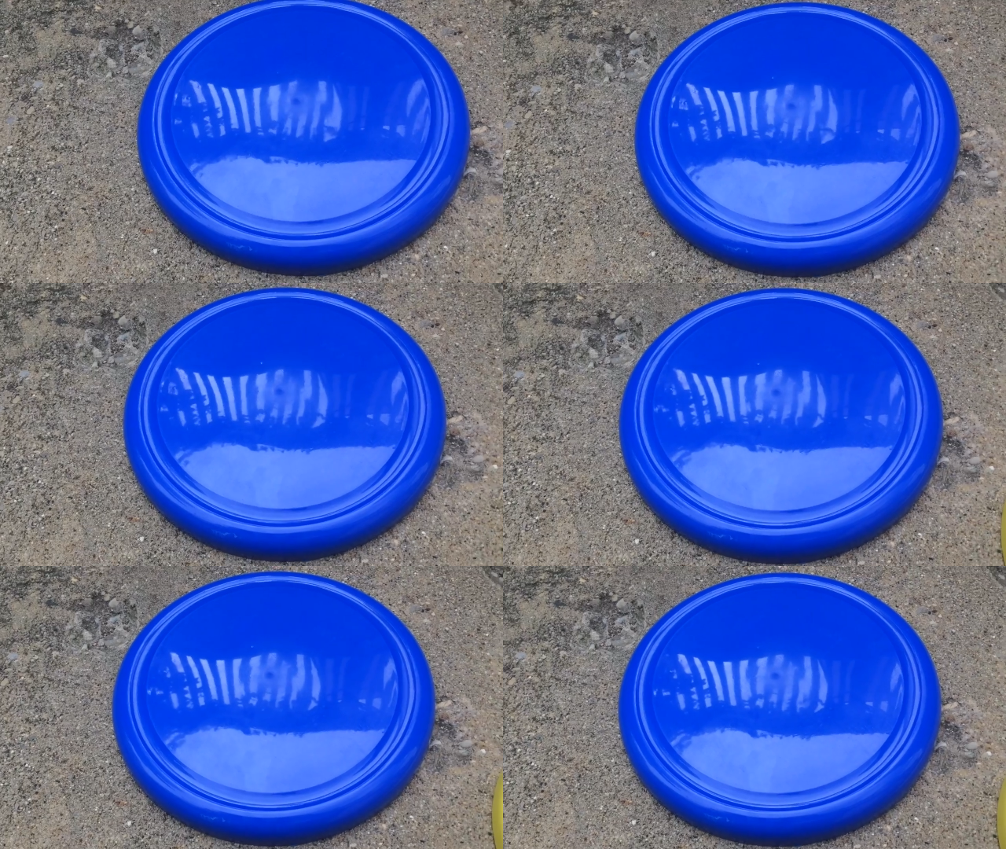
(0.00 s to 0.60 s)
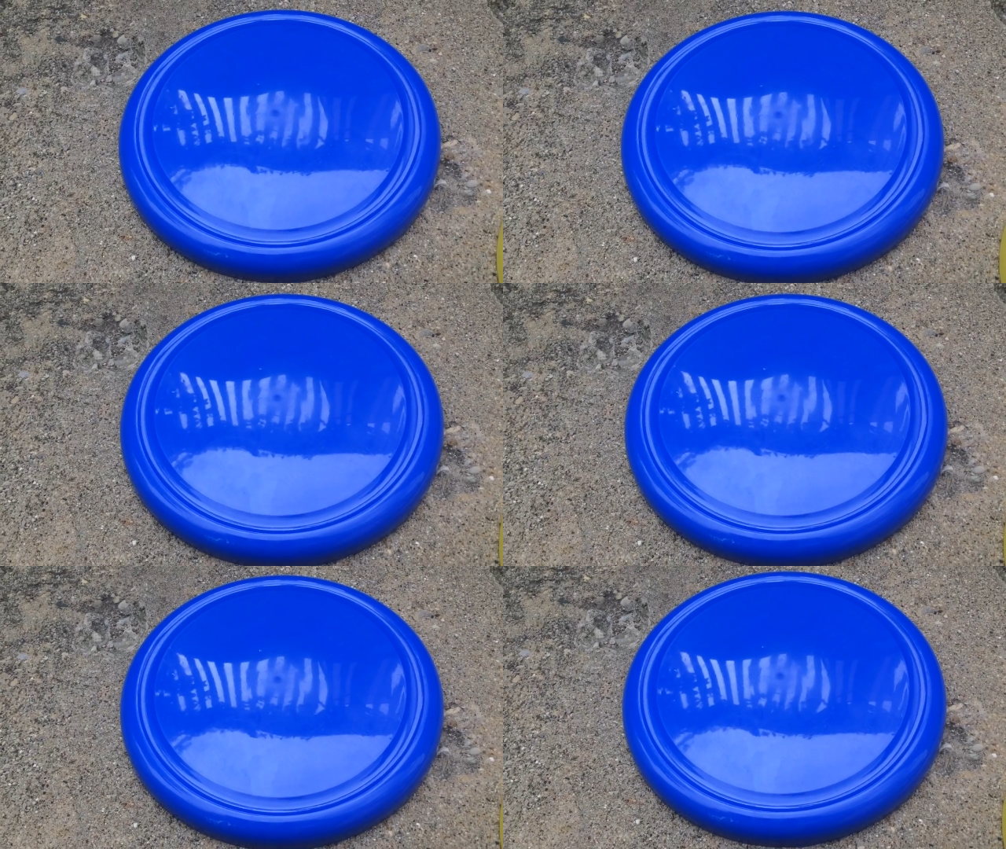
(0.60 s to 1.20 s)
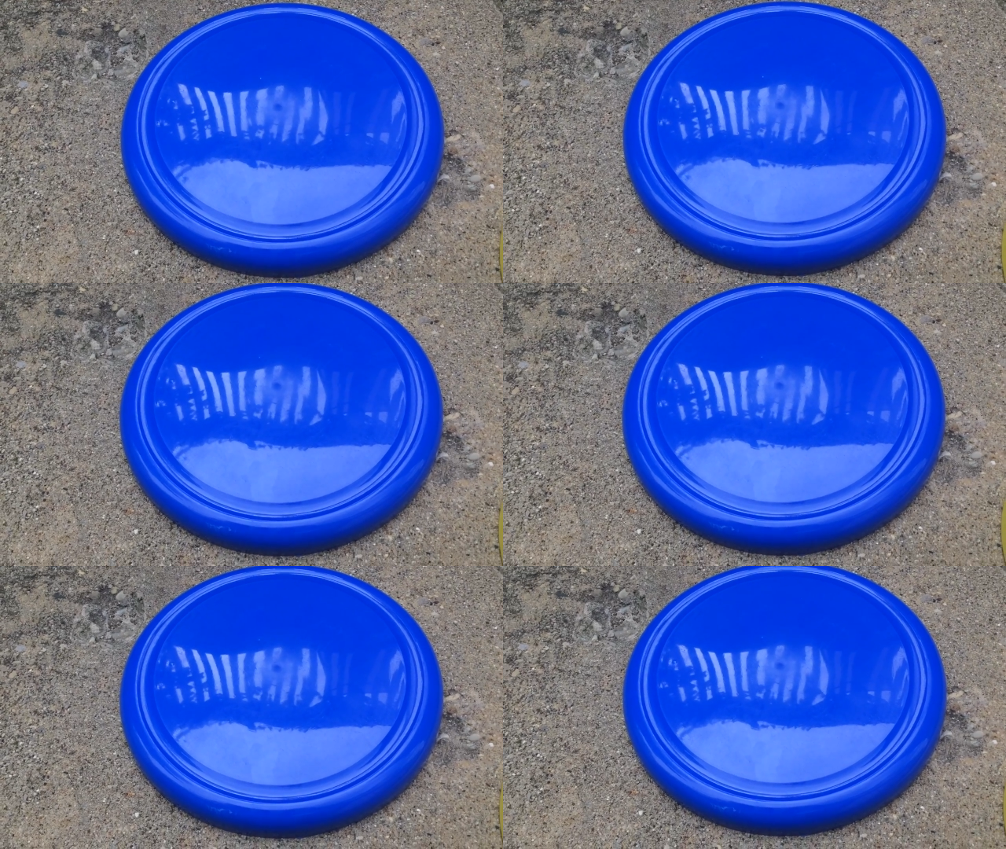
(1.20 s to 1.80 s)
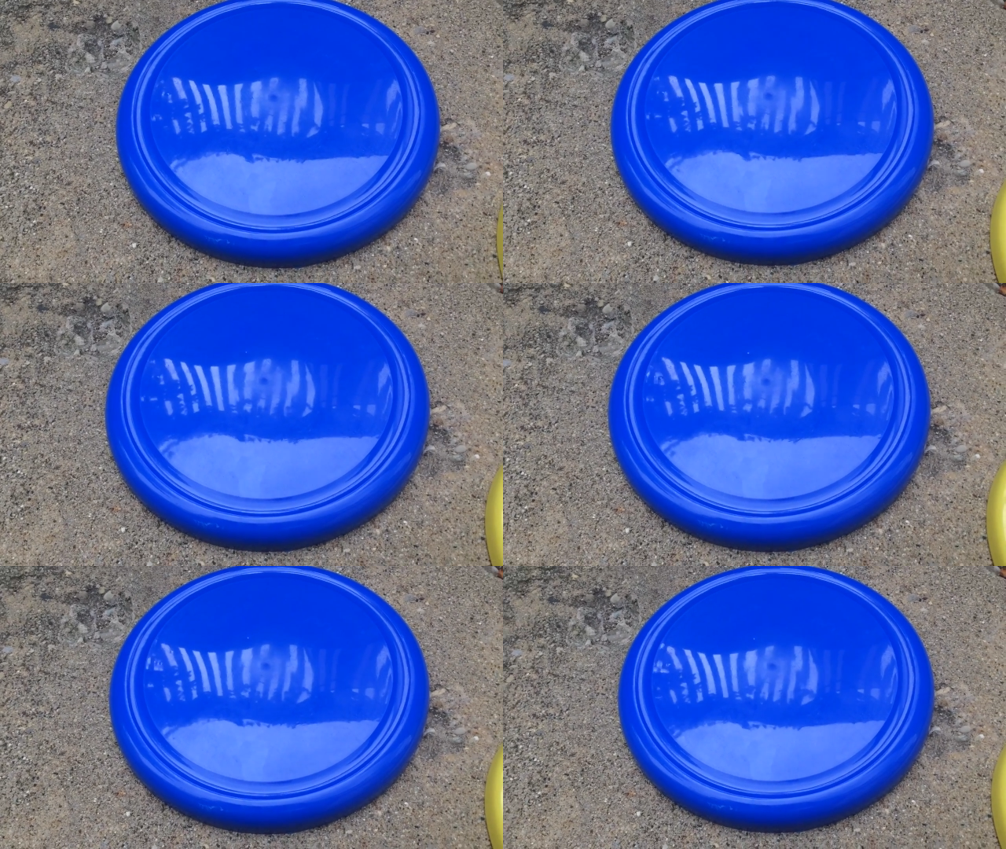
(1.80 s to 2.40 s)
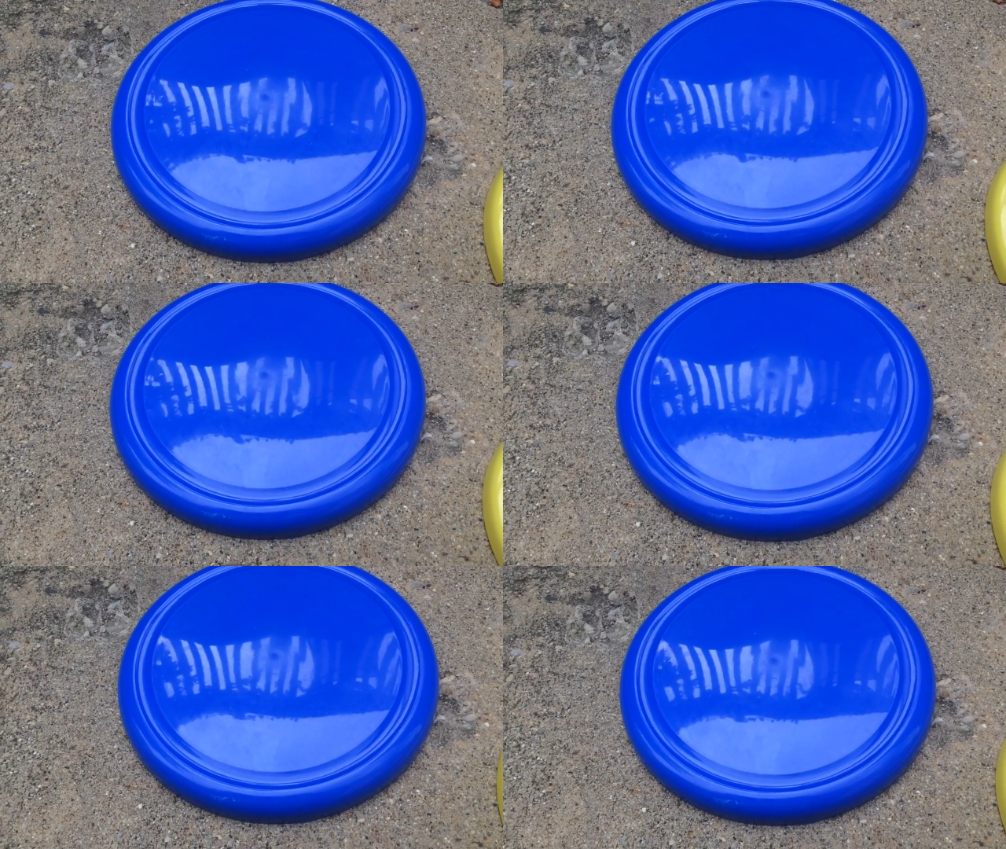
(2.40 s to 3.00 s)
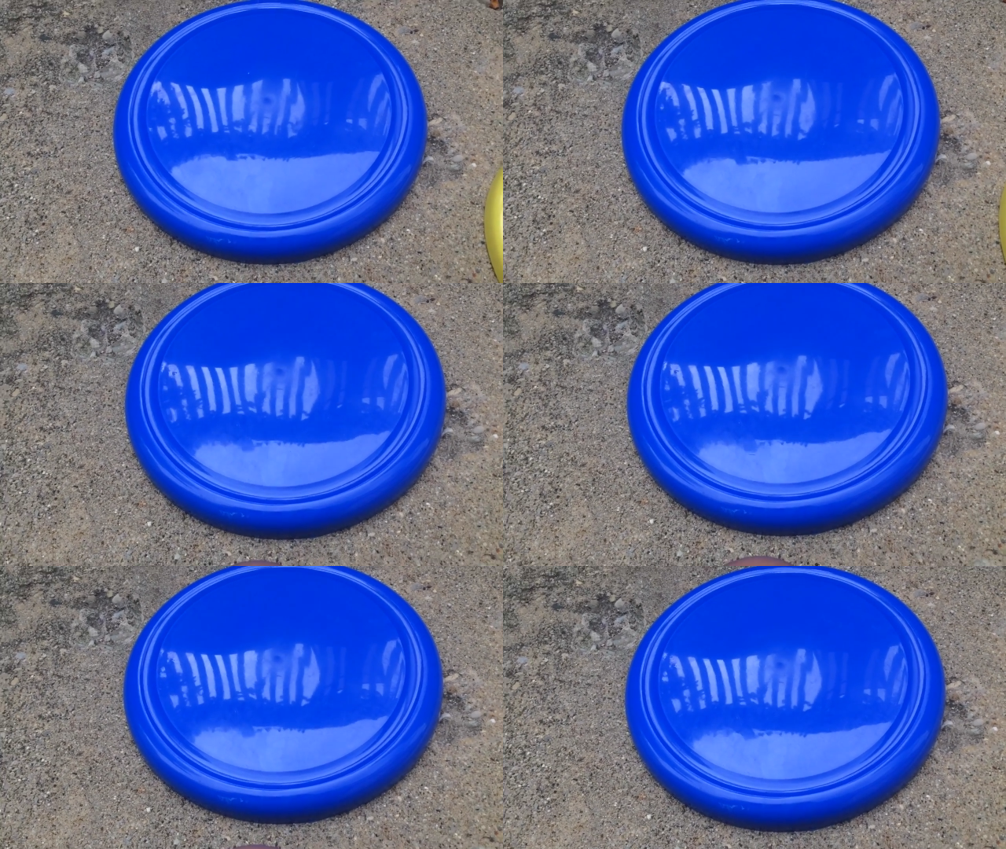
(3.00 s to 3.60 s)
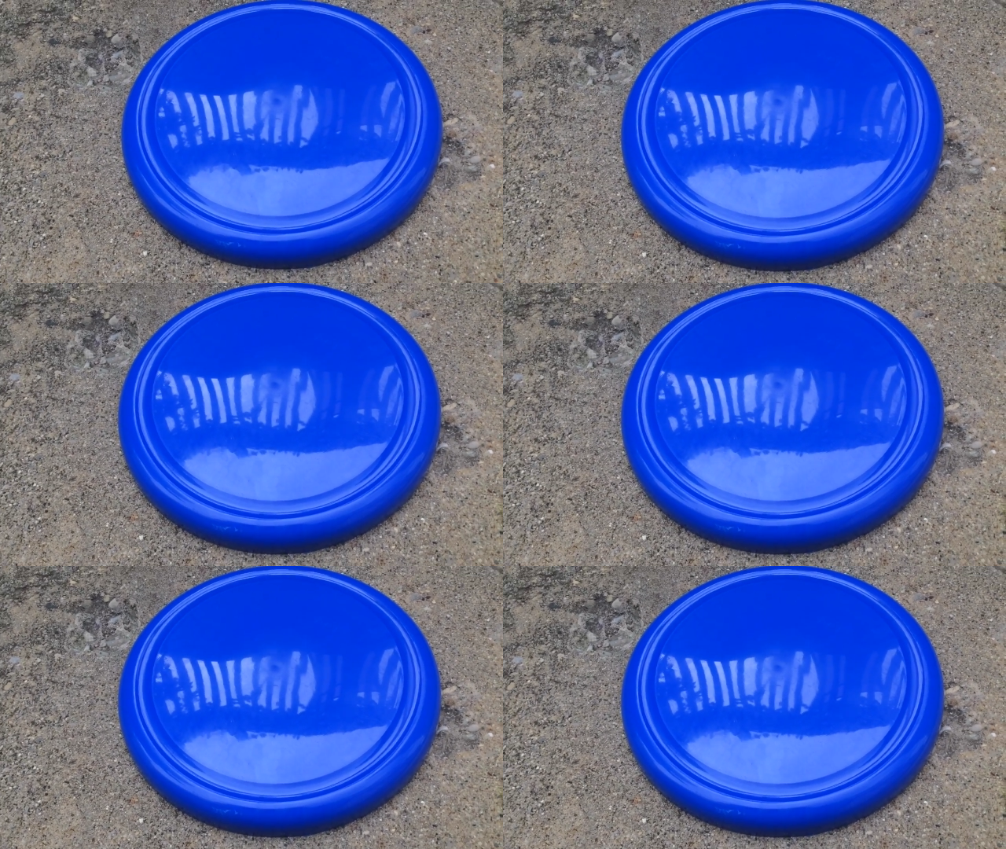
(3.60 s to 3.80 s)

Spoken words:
No face is visible, so there are no lips to read.